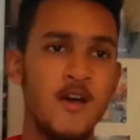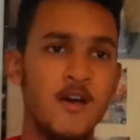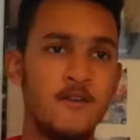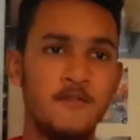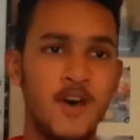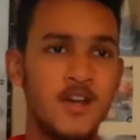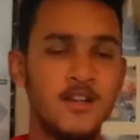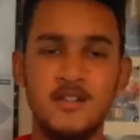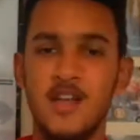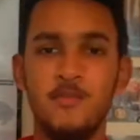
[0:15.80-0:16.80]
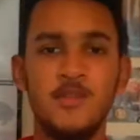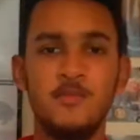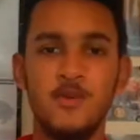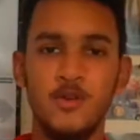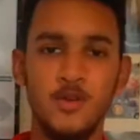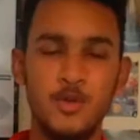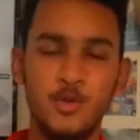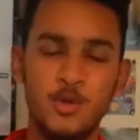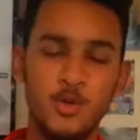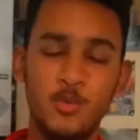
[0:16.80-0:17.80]
fine establishment on
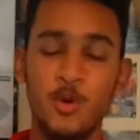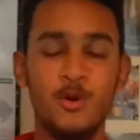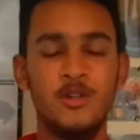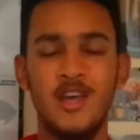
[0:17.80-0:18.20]
YouTube called